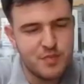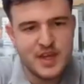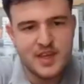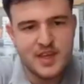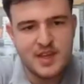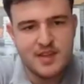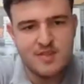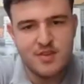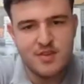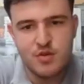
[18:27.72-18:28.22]

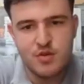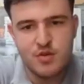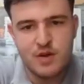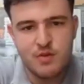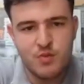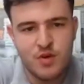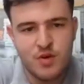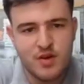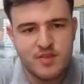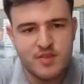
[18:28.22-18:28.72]
breaking into new
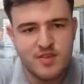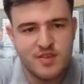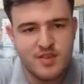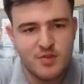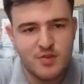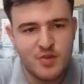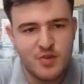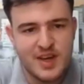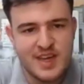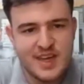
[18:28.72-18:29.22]
networks. And
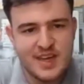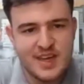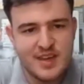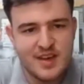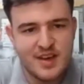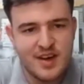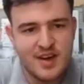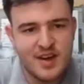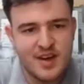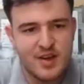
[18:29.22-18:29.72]
the way,
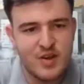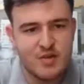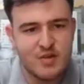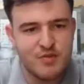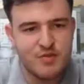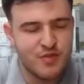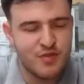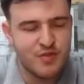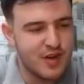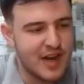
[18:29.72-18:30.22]
I don't know,
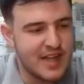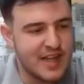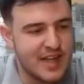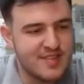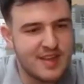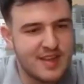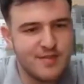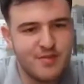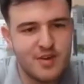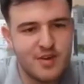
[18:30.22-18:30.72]
for
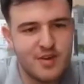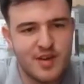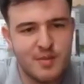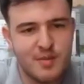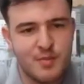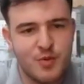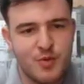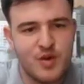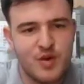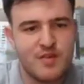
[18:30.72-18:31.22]
LinkedIn, for
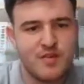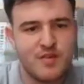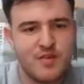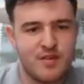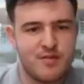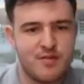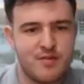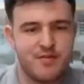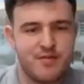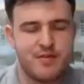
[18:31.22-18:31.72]
example, even
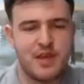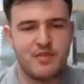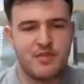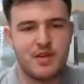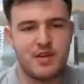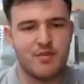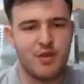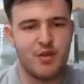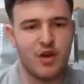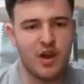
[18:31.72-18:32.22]
if
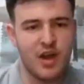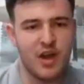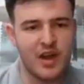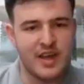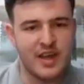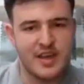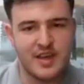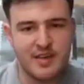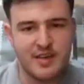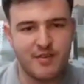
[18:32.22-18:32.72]

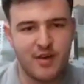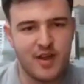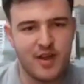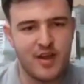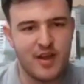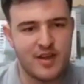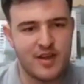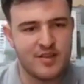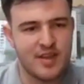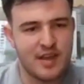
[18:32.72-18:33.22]
I
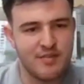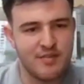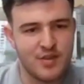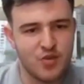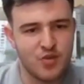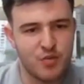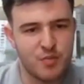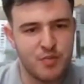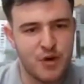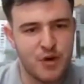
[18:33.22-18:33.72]
like David,
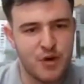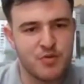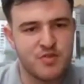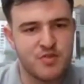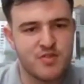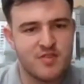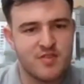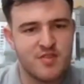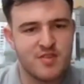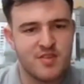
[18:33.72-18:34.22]
your
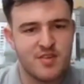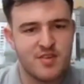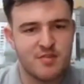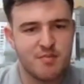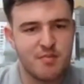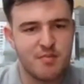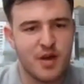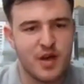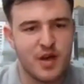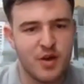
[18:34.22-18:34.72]
post,
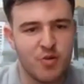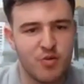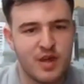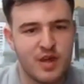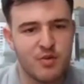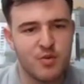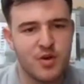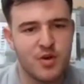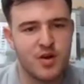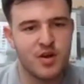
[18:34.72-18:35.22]
my whole
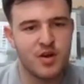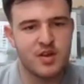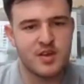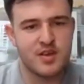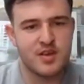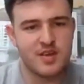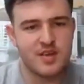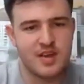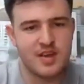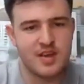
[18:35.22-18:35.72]
network,
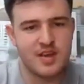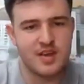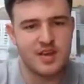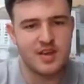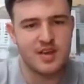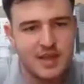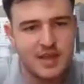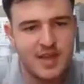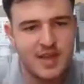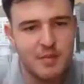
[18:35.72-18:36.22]

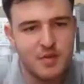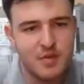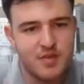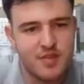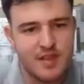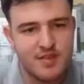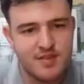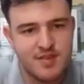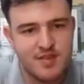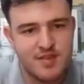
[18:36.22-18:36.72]
is able to
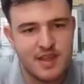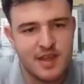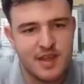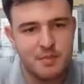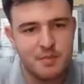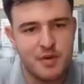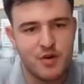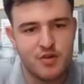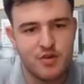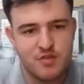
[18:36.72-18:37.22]
then see
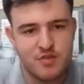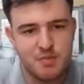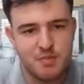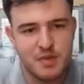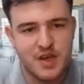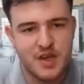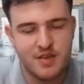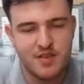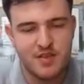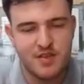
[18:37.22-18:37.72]
that post
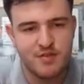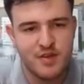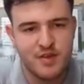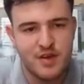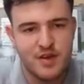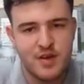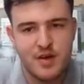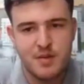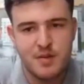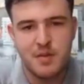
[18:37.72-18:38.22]
because of
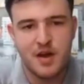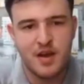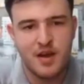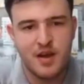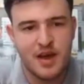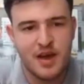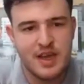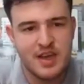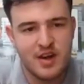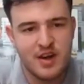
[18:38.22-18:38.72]
my
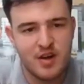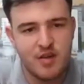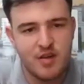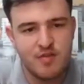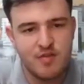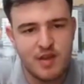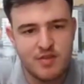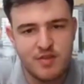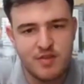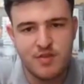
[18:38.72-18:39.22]
like. I don't
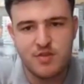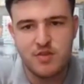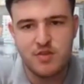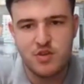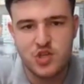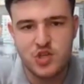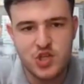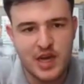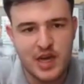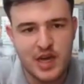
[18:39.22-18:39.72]
even need to
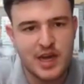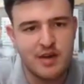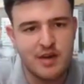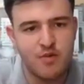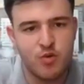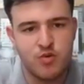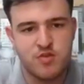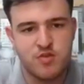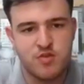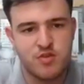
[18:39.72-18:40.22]
share
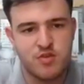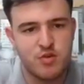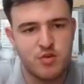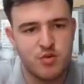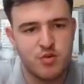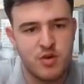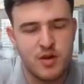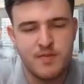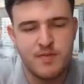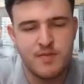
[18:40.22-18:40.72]
or
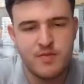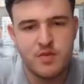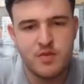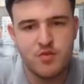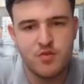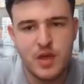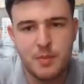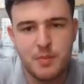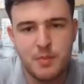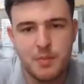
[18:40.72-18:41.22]
to
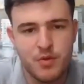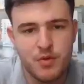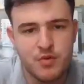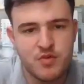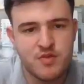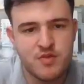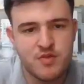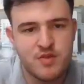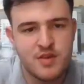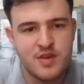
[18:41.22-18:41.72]

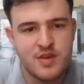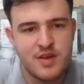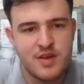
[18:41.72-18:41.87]
repost.